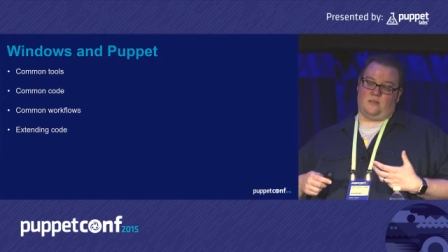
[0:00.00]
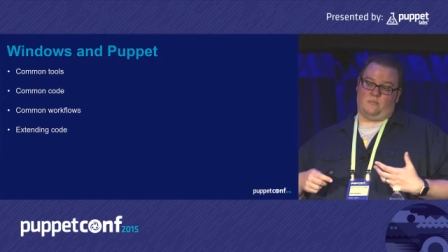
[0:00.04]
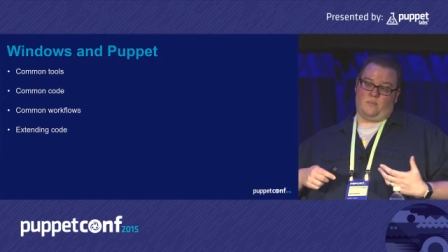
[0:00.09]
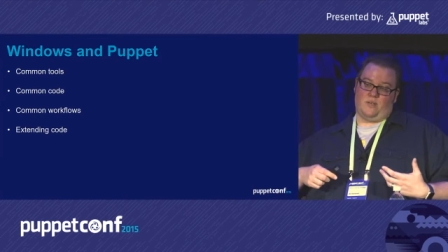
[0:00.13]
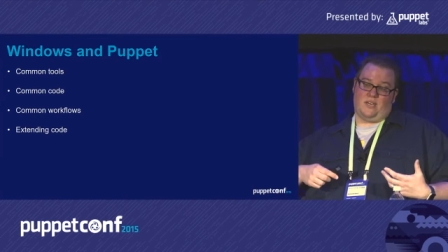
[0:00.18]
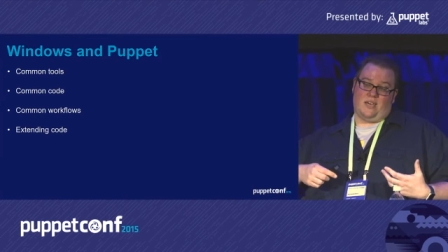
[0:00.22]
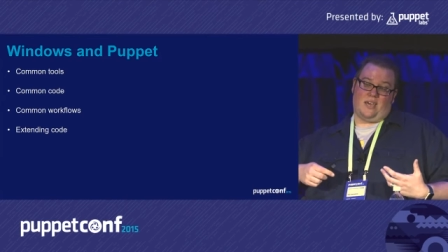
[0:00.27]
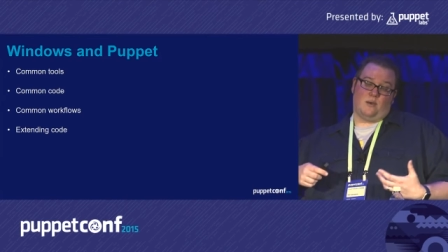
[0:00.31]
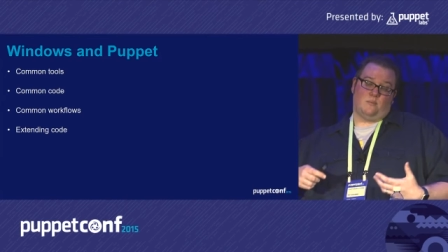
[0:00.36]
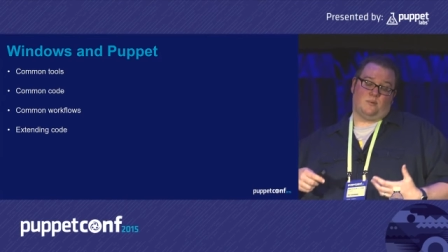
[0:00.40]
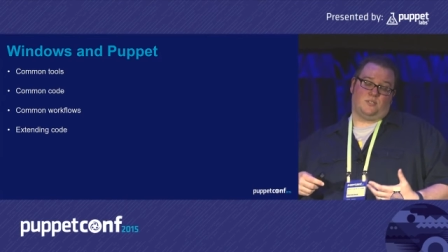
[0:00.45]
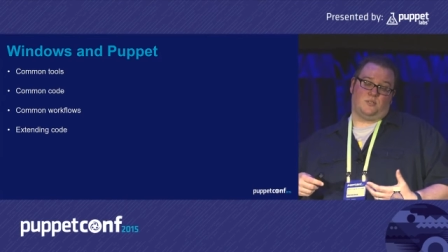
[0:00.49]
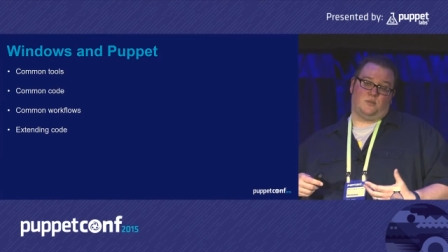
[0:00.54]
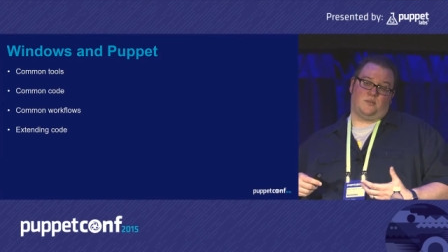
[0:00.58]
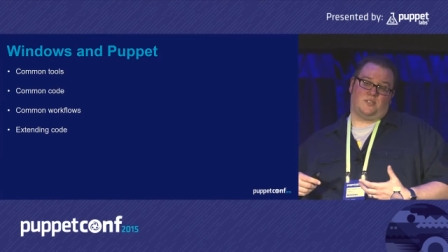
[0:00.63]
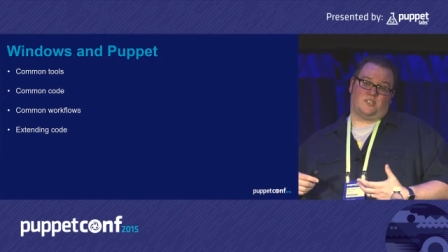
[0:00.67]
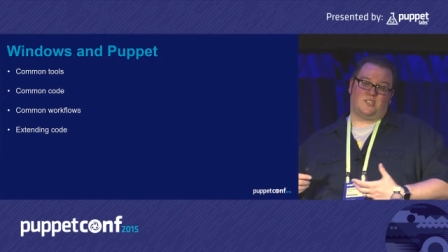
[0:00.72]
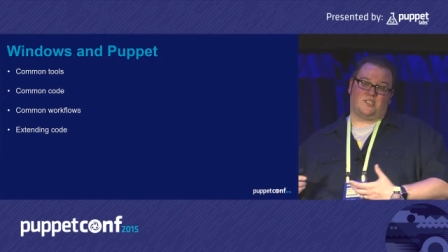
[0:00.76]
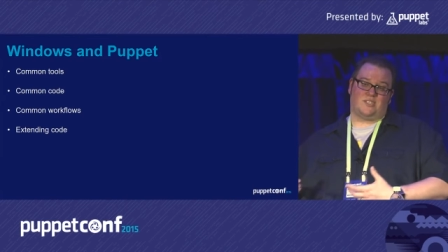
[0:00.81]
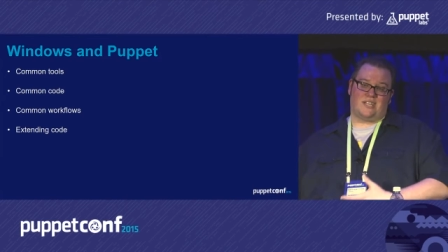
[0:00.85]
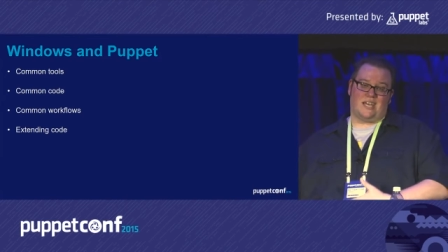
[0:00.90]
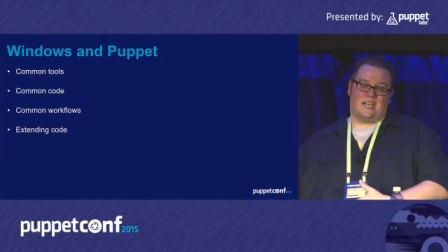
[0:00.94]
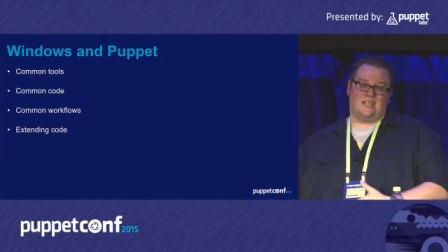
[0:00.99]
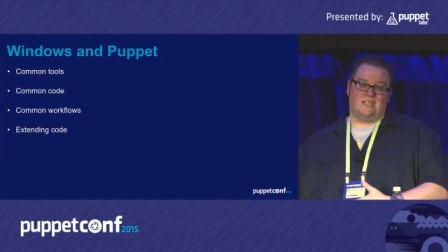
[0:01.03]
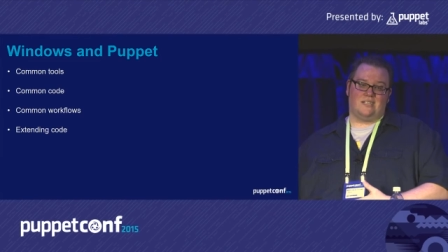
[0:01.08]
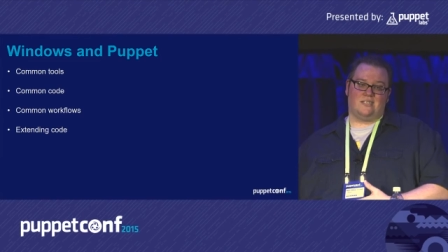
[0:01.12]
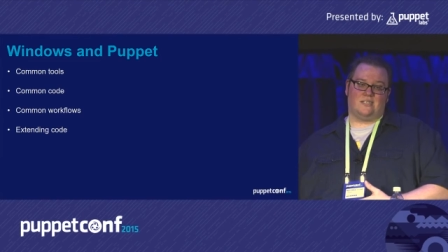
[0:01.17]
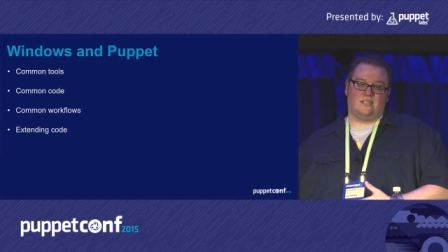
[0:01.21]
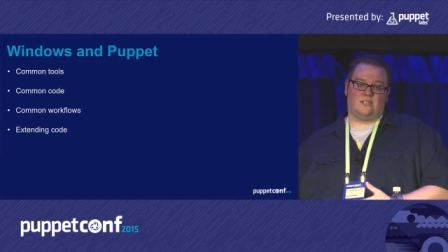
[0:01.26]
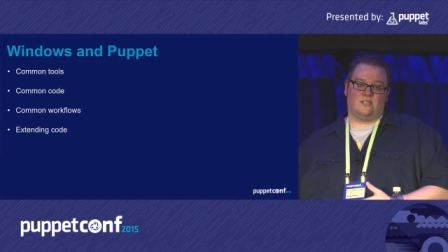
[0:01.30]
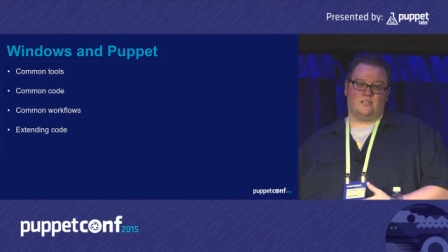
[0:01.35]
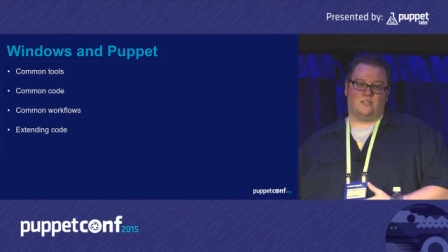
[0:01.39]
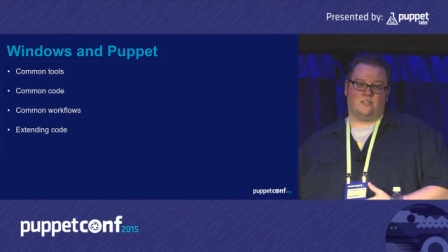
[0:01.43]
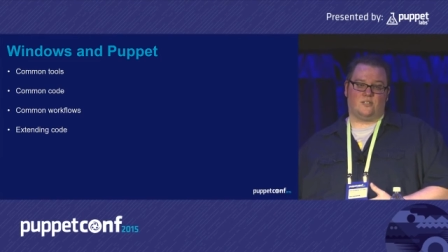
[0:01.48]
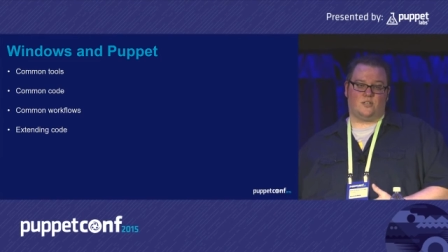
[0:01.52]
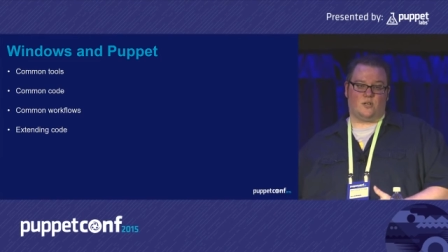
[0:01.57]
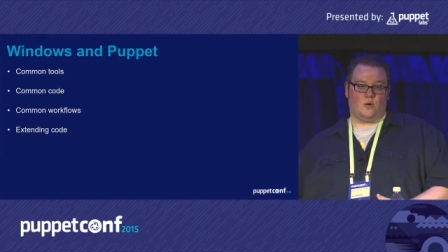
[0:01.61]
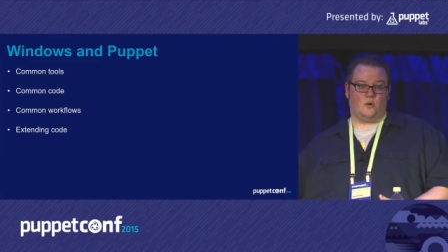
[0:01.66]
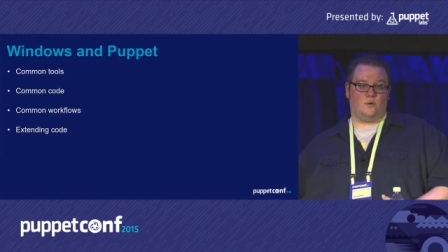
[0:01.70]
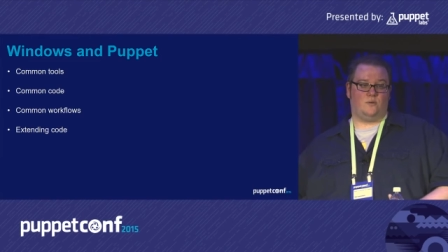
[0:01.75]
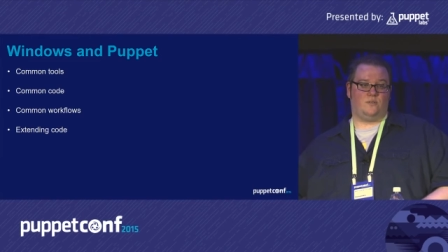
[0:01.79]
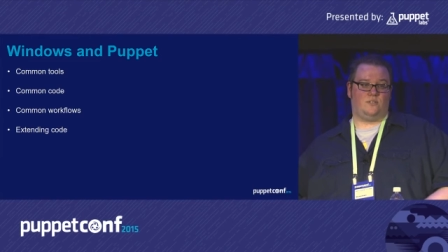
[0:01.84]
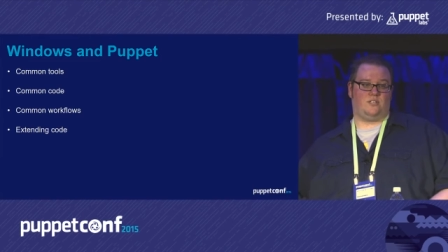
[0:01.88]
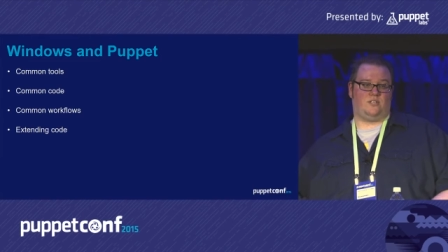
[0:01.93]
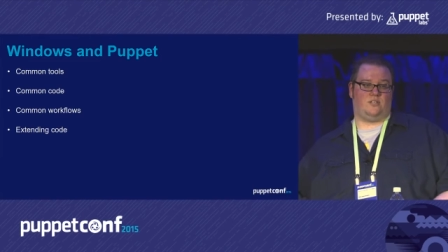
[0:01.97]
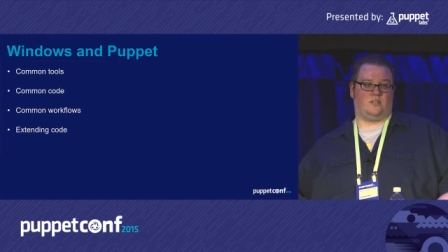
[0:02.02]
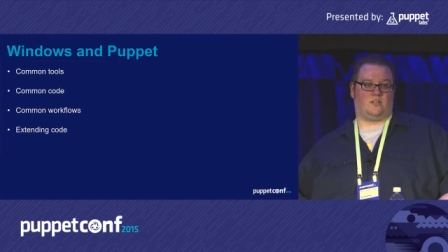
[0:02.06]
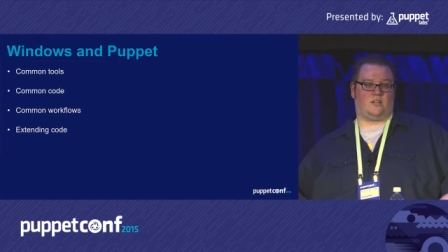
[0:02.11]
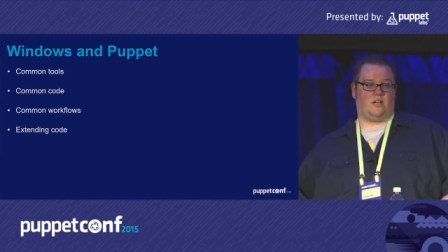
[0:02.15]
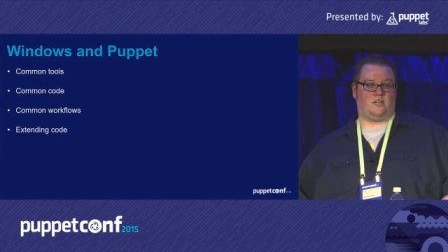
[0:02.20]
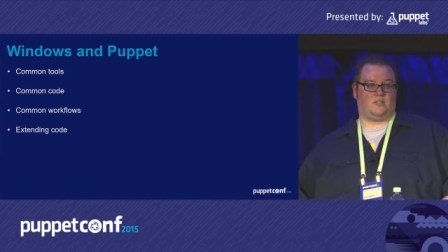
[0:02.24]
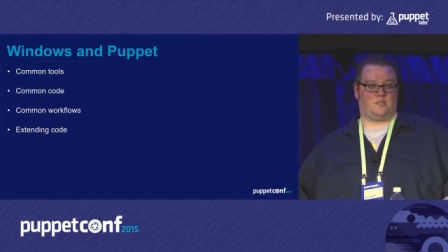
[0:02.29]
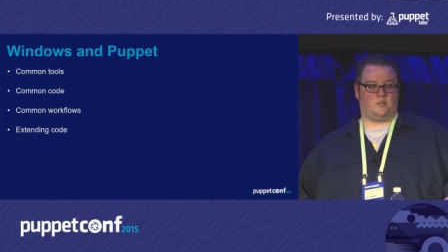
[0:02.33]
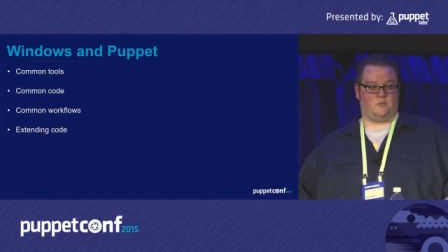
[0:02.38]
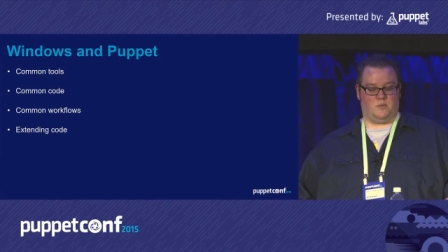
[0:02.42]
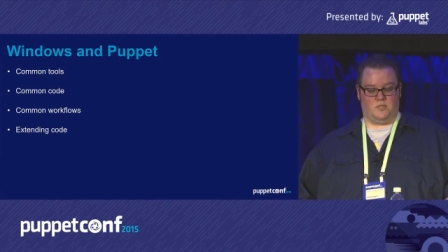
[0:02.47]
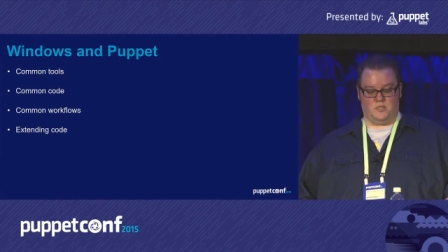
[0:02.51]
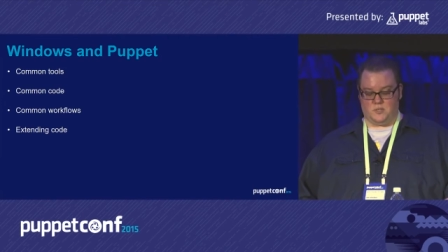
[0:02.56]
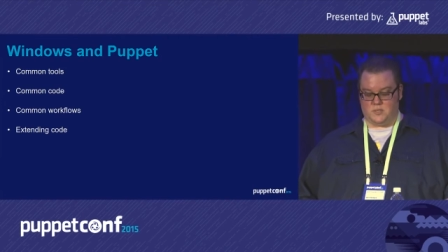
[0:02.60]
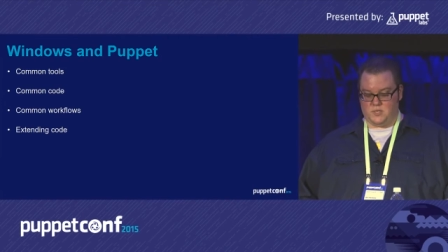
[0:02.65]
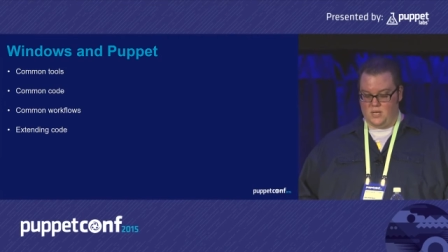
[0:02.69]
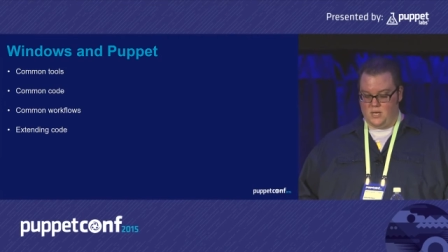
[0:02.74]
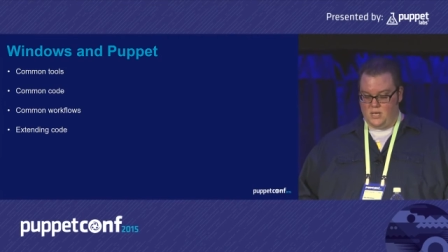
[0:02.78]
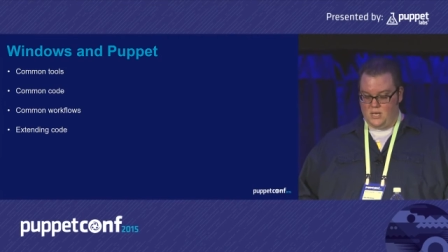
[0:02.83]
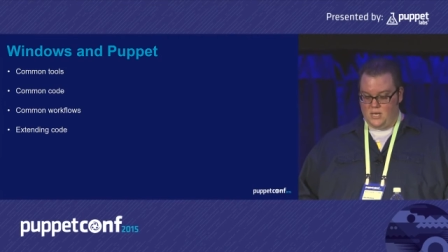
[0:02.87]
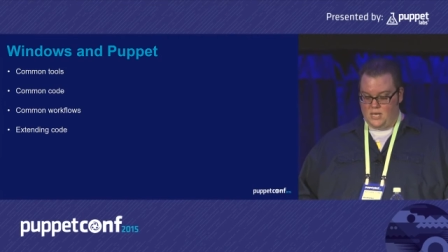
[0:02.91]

being able to extend code to your customers.